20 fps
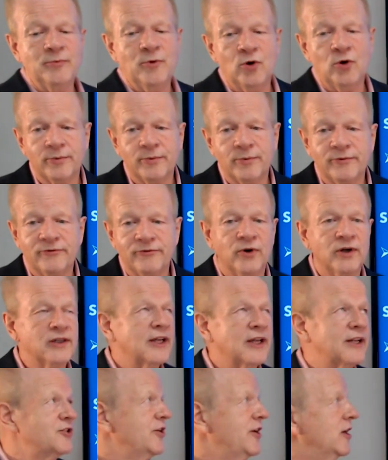more before I
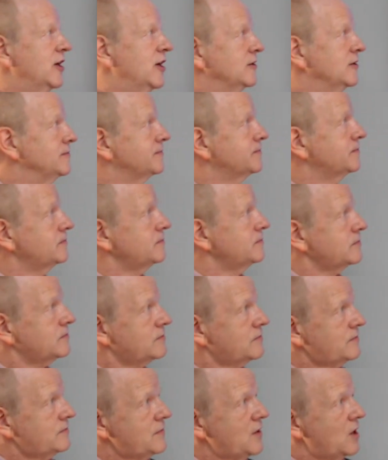let you go.
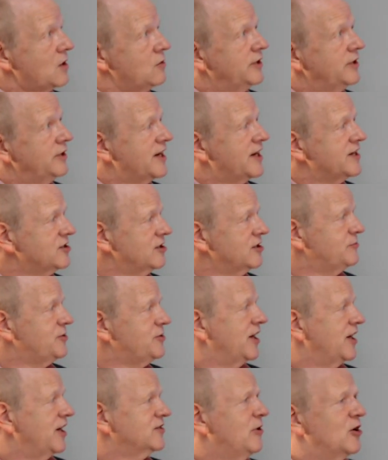When guests
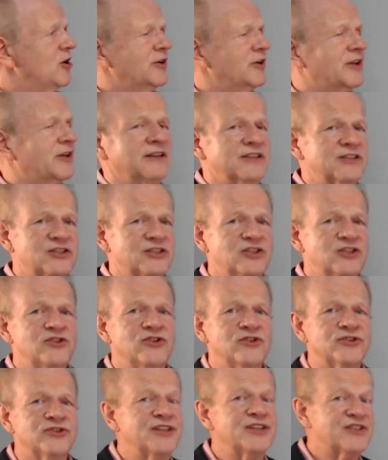object to parking, this is
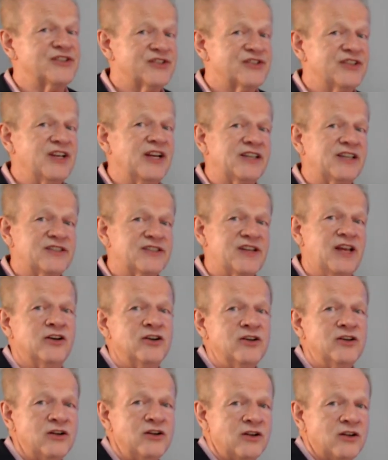usually city
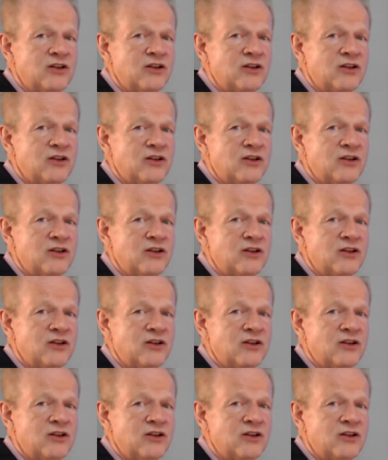center